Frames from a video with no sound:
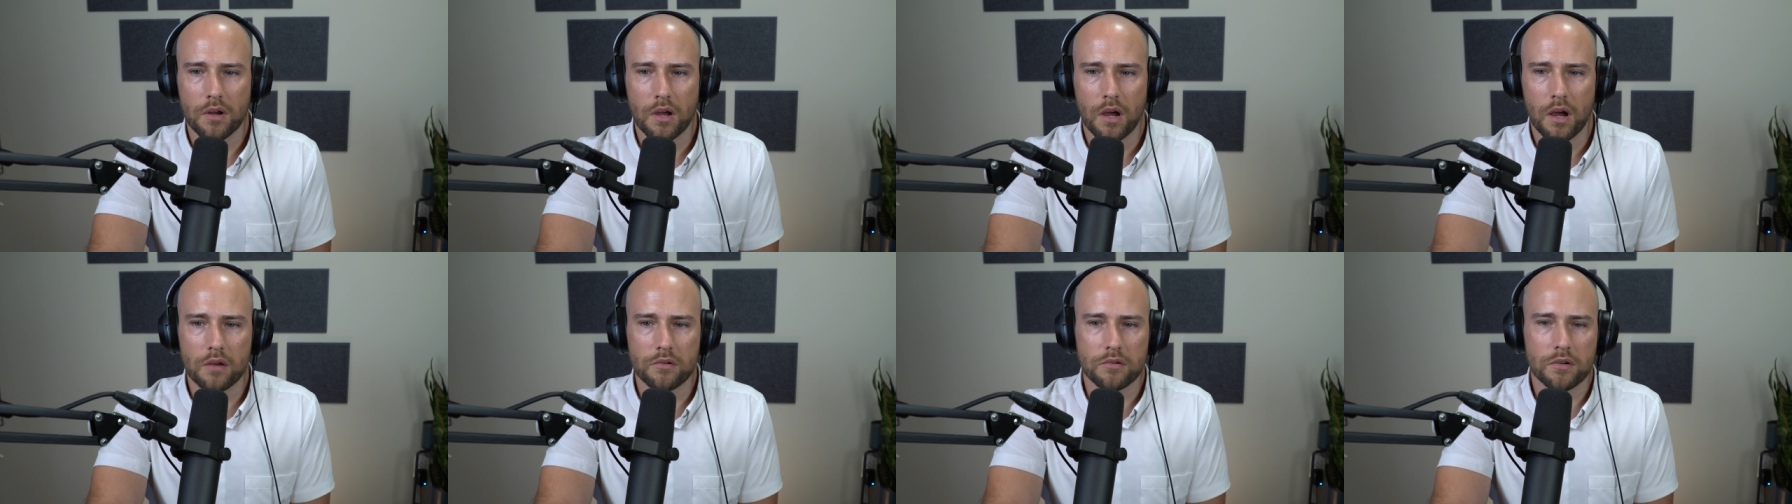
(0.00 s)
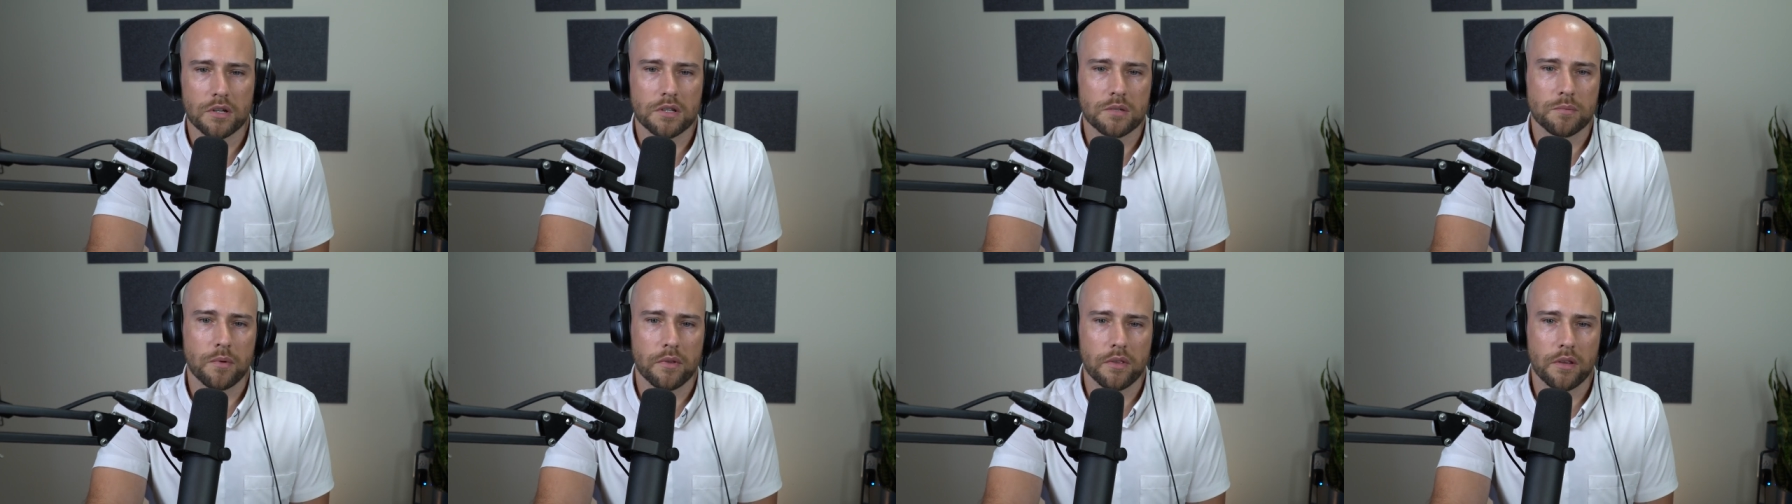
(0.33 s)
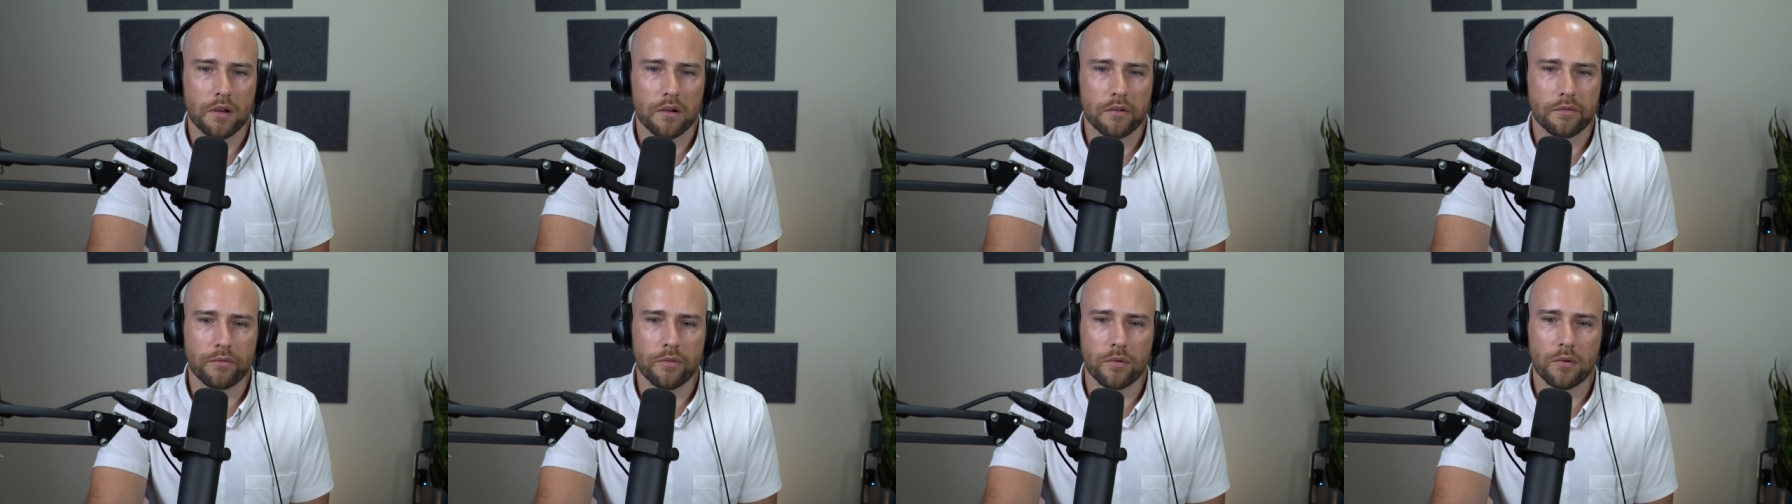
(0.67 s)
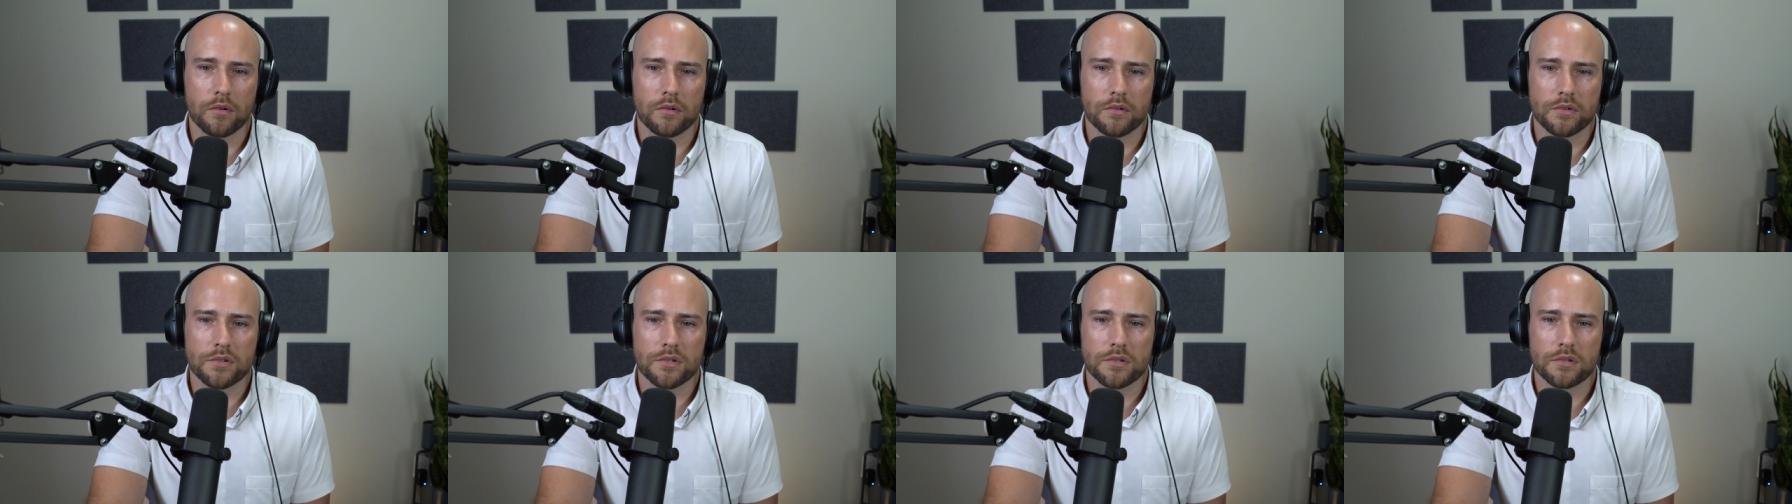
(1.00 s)
contracts by the Air
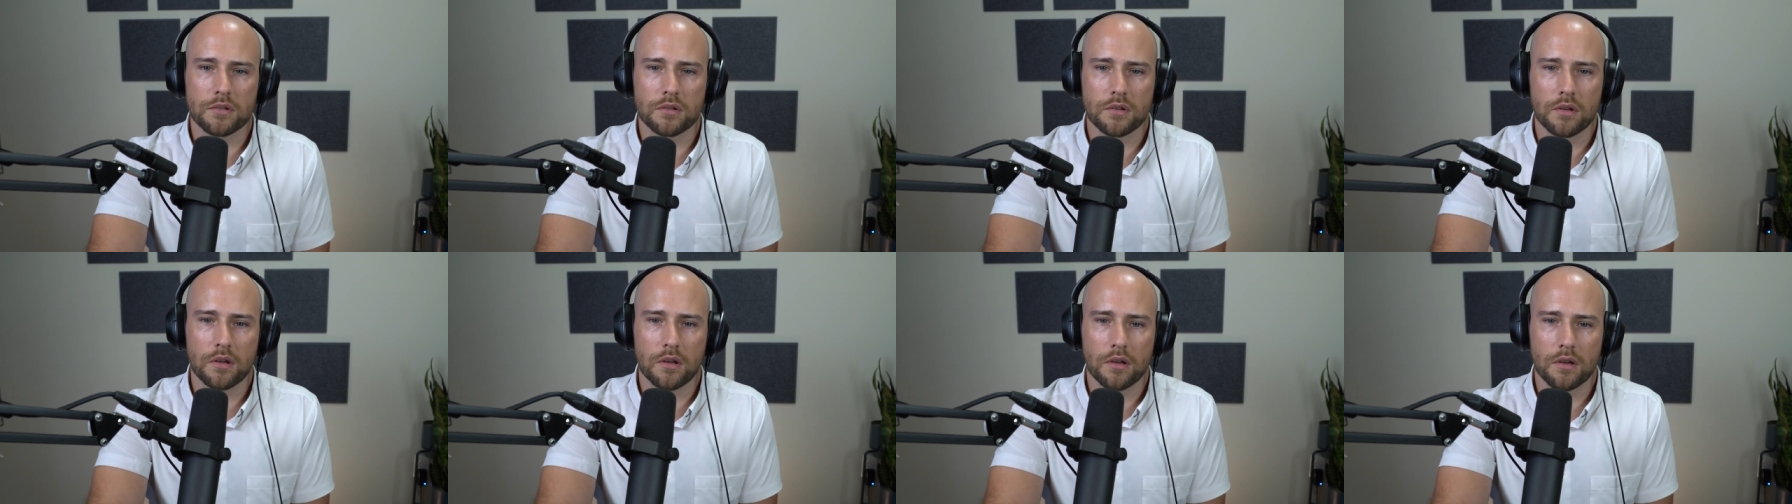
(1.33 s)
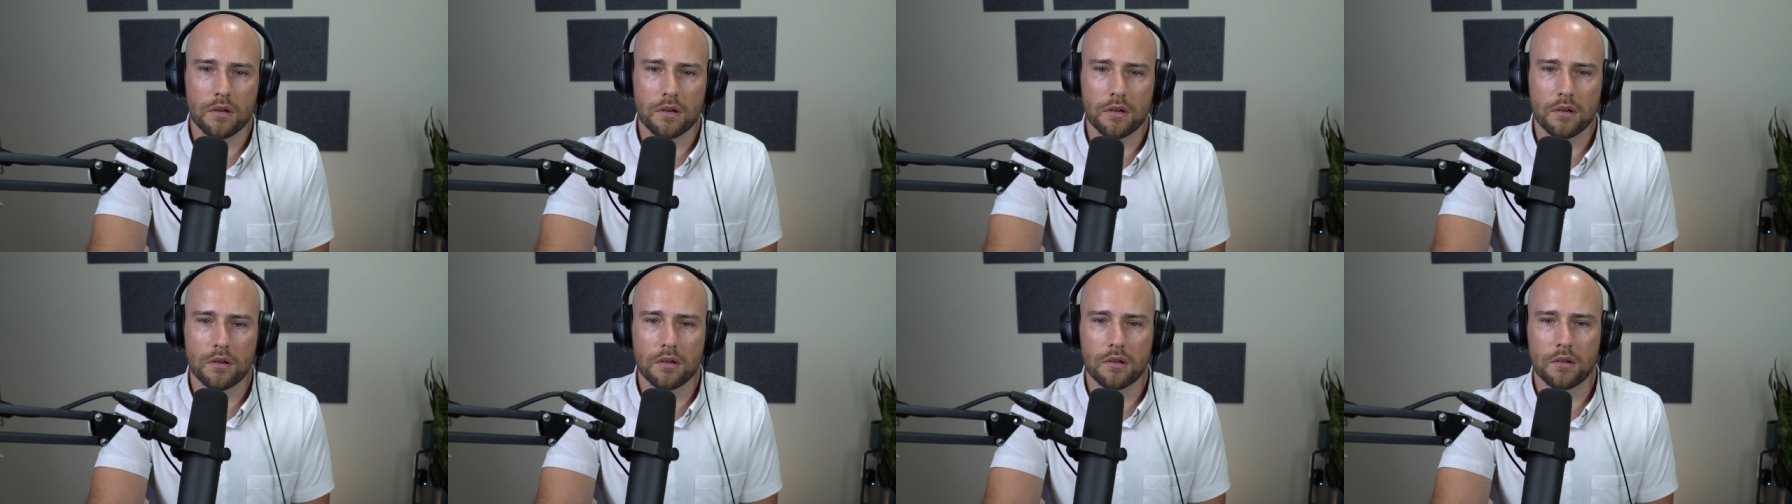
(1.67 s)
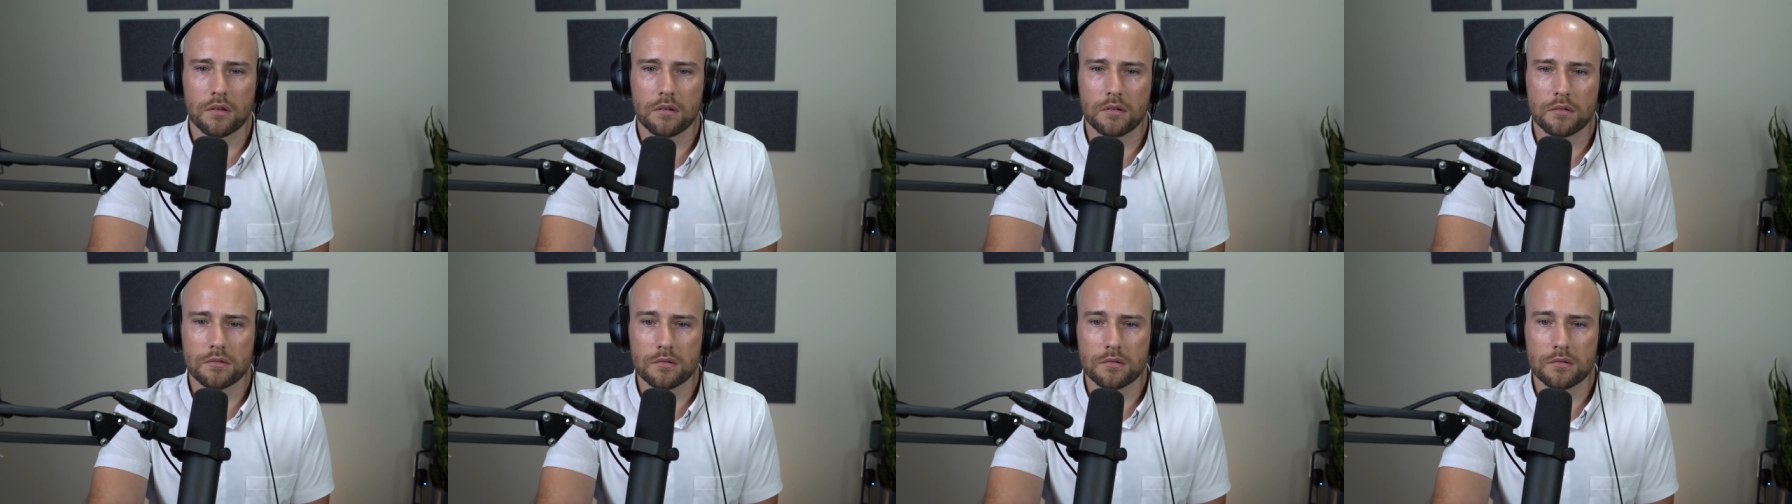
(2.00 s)
Force uh,